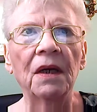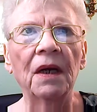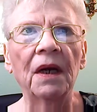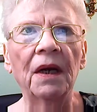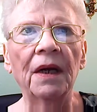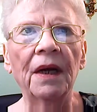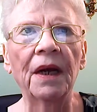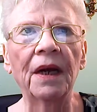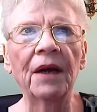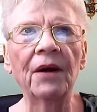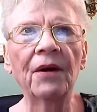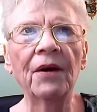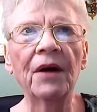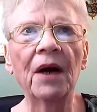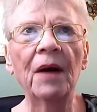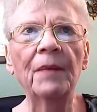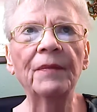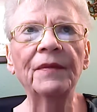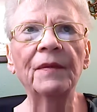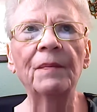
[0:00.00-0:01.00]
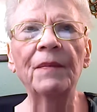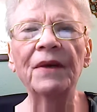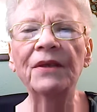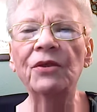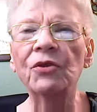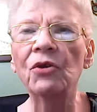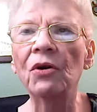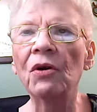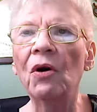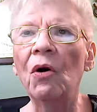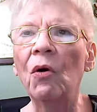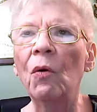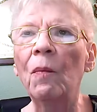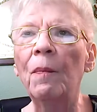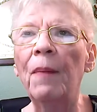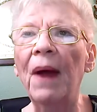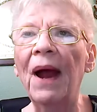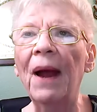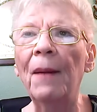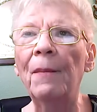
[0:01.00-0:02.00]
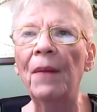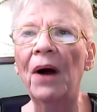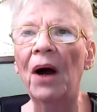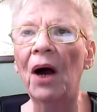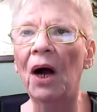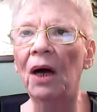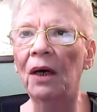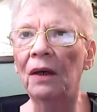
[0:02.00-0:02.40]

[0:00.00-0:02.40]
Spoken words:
And here comes Mr. Obama.